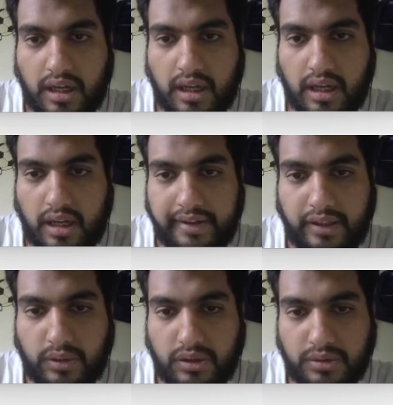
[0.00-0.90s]
are
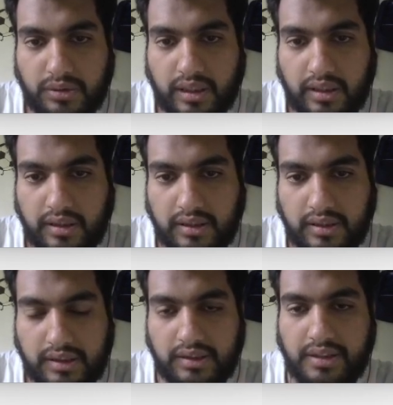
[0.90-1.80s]
equal to the
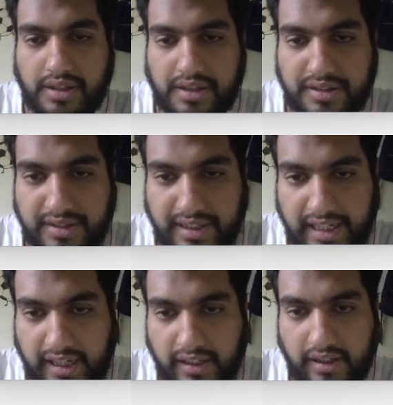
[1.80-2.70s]

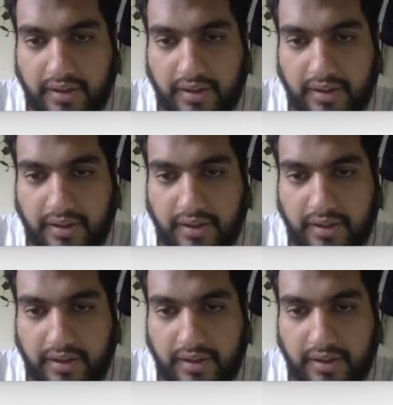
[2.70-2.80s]
ceiling